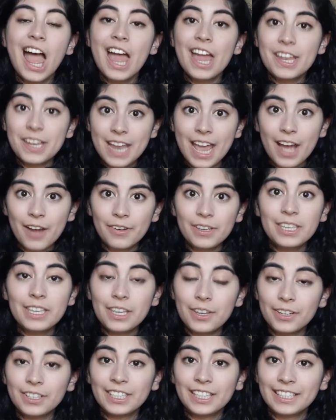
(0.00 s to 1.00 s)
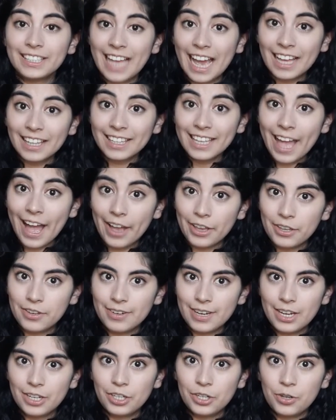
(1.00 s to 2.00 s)
Now here's exactly how you
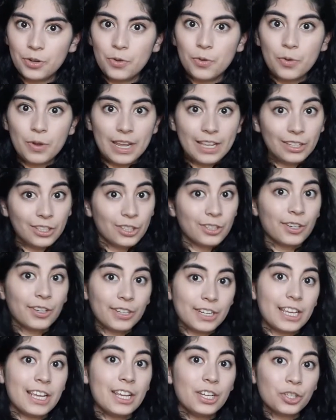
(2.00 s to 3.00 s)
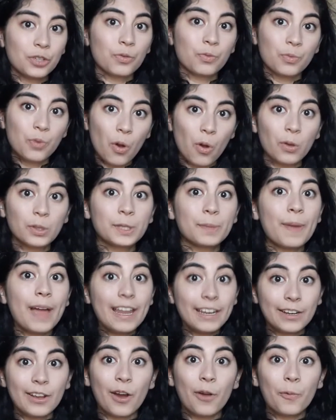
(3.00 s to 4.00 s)
need to insert each role
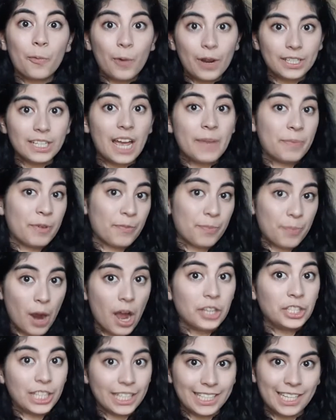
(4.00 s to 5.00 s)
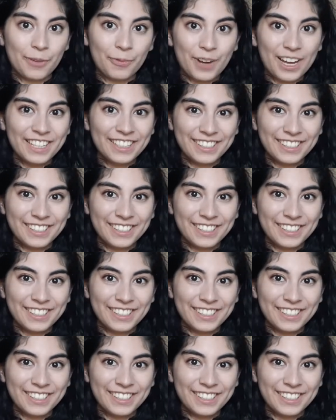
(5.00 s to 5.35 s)
depending on what type of project it was.